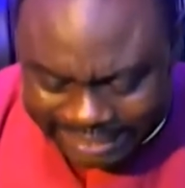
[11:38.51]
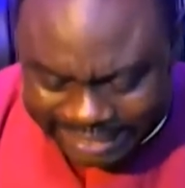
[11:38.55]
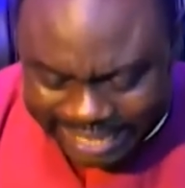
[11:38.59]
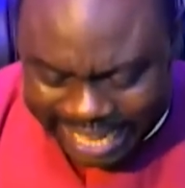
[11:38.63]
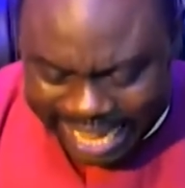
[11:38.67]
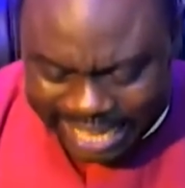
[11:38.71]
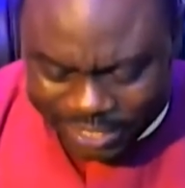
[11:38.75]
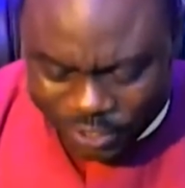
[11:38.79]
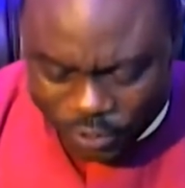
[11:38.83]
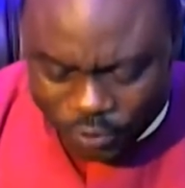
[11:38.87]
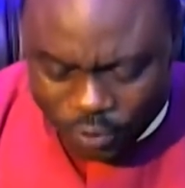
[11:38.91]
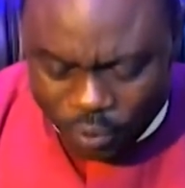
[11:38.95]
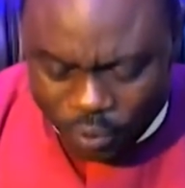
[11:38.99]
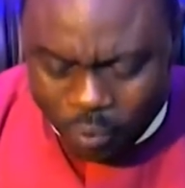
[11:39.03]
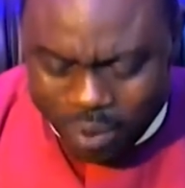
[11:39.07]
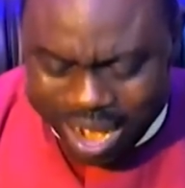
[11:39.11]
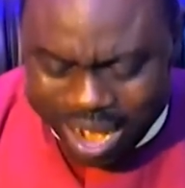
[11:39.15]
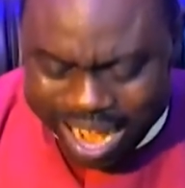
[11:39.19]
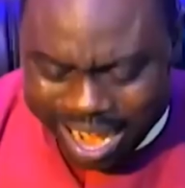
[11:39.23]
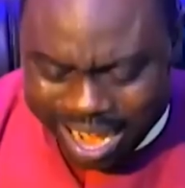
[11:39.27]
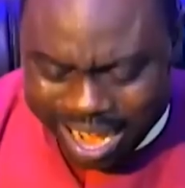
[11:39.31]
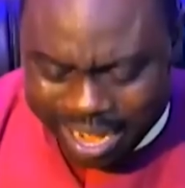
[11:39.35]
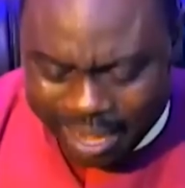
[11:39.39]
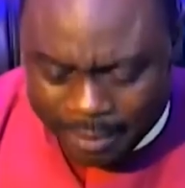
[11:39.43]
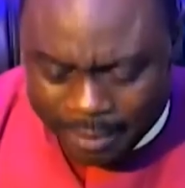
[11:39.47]
I don't know
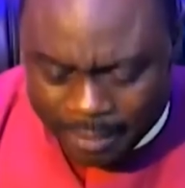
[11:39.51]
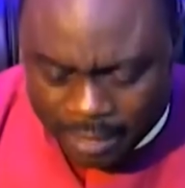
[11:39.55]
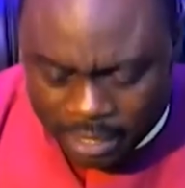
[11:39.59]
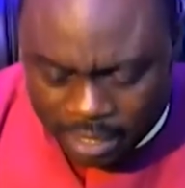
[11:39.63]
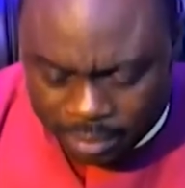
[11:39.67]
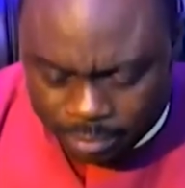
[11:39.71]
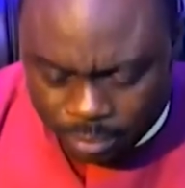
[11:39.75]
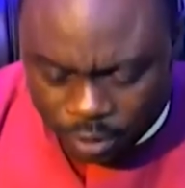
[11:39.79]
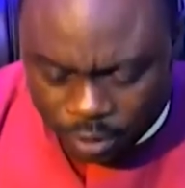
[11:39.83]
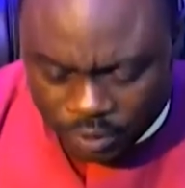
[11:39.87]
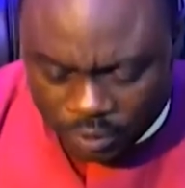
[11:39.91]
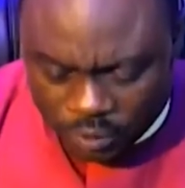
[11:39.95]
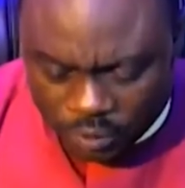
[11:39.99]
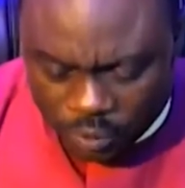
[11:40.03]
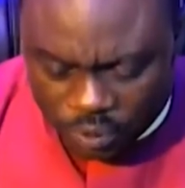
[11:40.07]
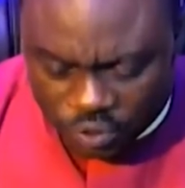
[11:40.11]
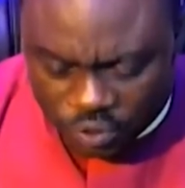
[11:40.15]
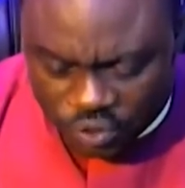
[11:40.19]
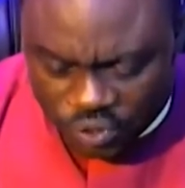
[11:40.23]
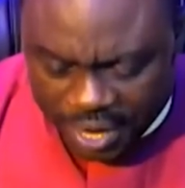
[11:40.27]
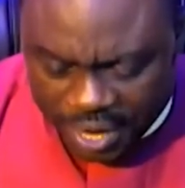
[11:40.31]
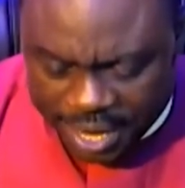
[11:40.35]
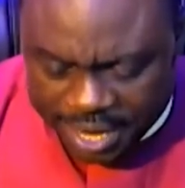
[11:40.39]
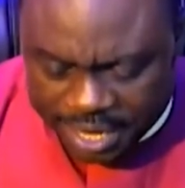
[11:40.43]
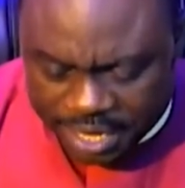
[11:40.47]
why, but the Lord
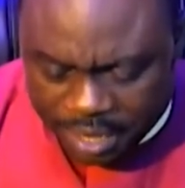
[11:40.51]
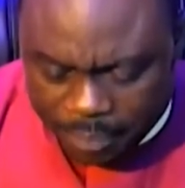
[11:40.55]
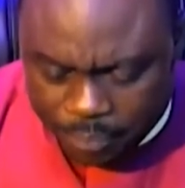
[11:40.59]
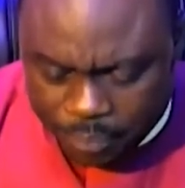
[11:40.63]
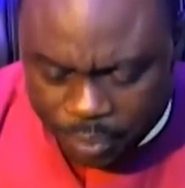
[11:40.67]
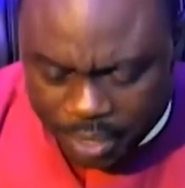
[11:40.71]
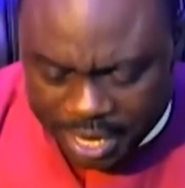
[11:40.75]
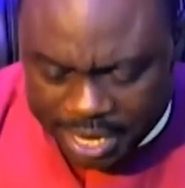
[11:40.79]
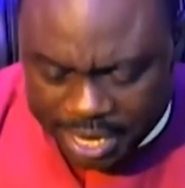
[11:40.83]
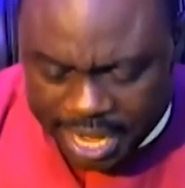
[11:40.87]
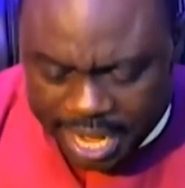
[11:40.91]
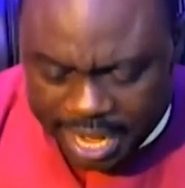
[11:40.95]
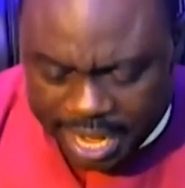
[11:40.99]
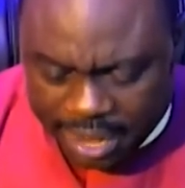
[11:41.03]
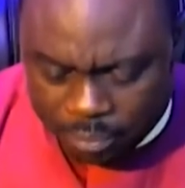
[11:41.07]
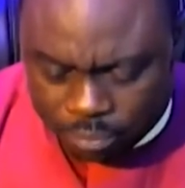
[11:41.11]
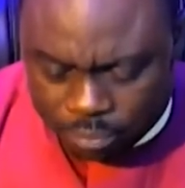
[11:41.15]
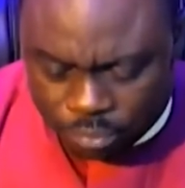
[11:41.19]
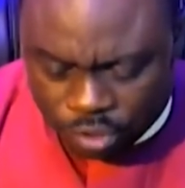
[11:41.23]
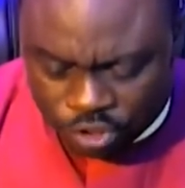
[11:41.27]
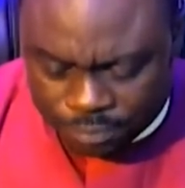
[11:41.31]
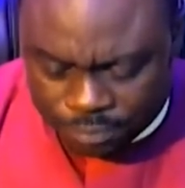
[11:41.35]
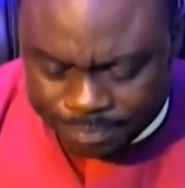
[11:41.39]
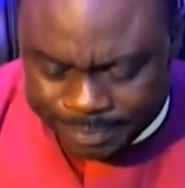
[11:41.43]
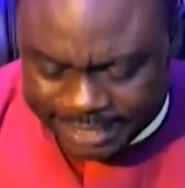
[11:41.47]
said the prayer
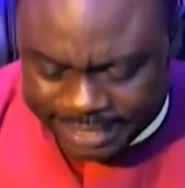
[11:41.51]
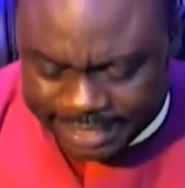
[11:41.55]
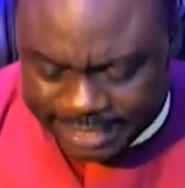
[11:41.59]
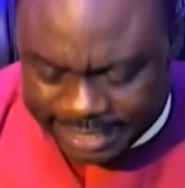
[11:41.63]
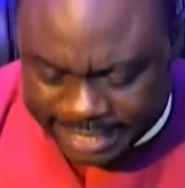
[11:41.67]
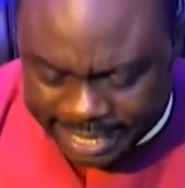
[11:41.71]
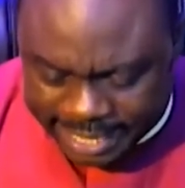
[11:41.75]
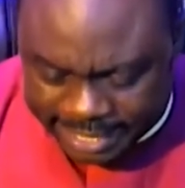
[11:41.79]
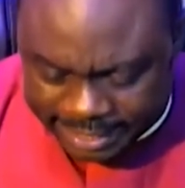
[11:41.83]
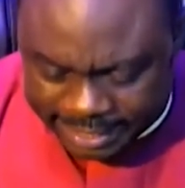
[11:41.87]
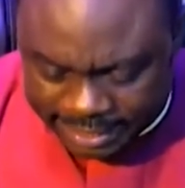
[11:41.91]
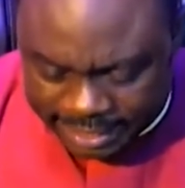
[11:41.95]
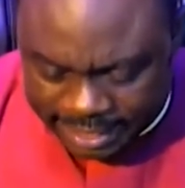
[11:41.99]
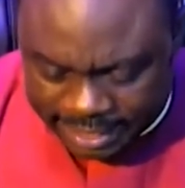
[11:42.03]
must be needed,